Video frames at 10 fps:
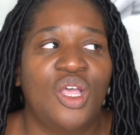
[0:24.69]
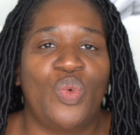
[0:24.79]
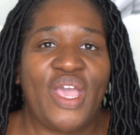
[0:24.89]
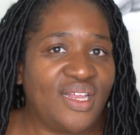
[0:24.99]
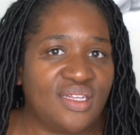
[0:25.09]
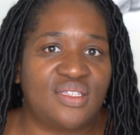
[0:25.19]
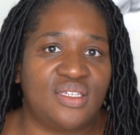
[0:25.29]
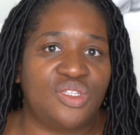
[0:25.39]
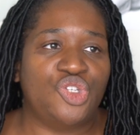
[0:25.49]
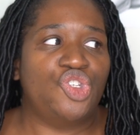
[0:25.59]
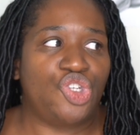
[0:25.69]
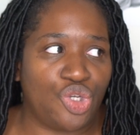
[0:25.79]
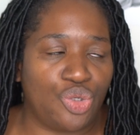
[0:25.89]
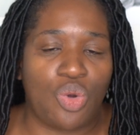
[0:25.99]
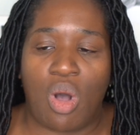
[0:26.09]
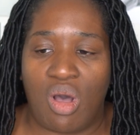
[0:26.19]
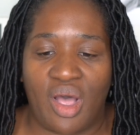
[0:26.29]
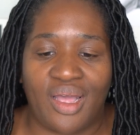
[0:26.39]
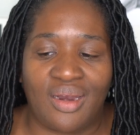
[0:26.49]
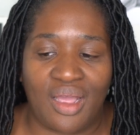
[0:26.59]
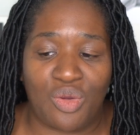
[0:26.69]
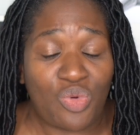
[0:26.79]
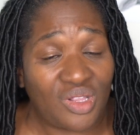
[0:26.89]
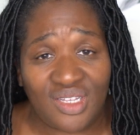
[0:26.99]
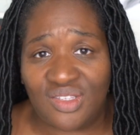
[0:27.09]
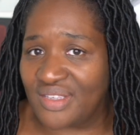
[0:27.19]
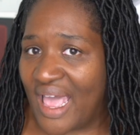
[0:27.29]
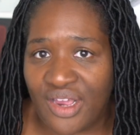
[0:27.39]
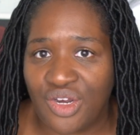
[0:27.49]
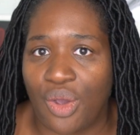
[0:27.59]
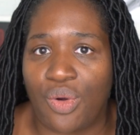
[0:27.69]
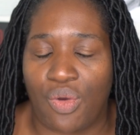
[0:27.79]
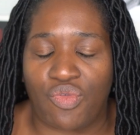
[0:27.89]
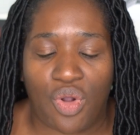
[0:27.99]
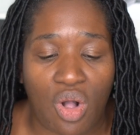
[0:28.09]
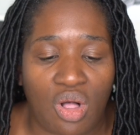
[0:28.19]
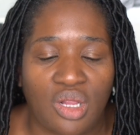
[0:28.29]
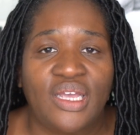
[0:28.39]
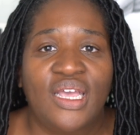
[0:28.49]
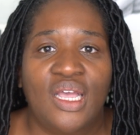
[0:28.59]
We ended season 2 on a really sad note overall.